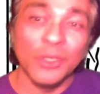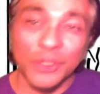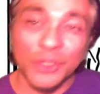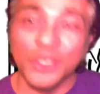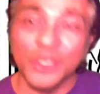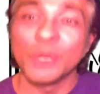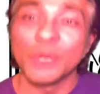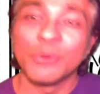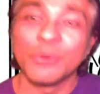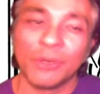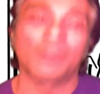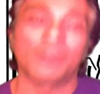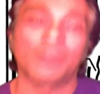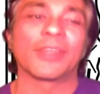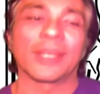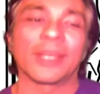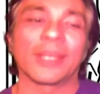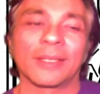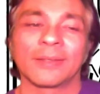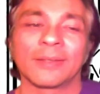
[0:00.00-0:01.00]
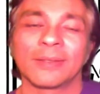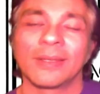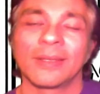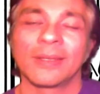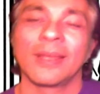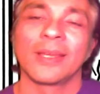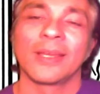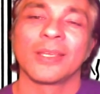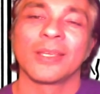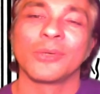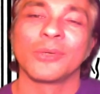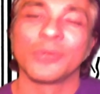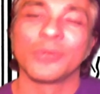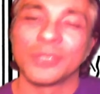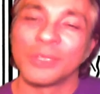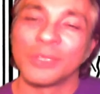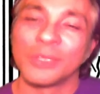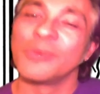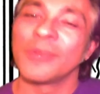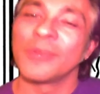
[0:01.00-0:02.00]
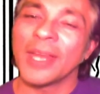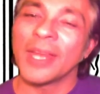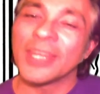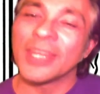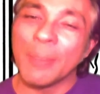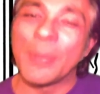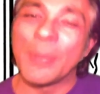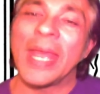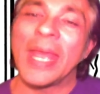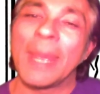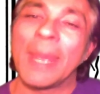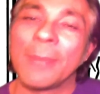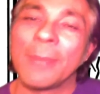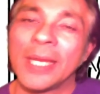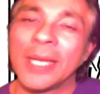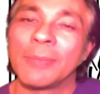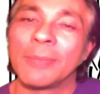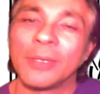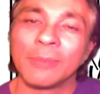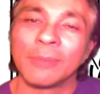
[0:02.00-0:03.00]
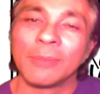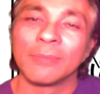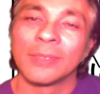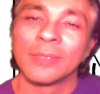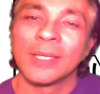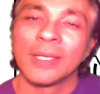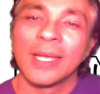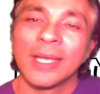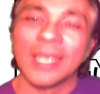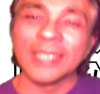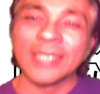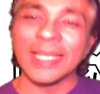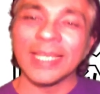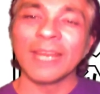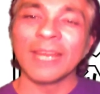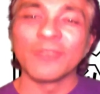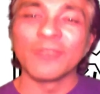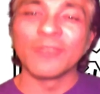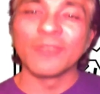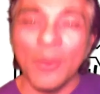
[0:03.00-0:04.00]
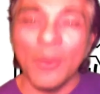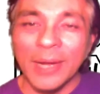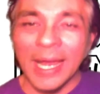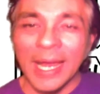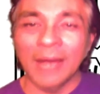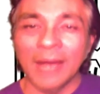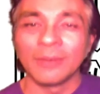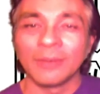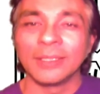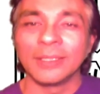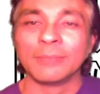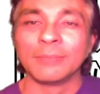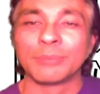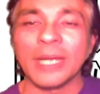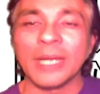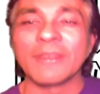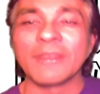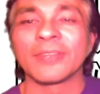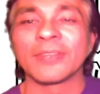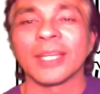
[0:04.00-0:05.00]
do nothing. you're doing at the bare minimum. Instead of going out and braving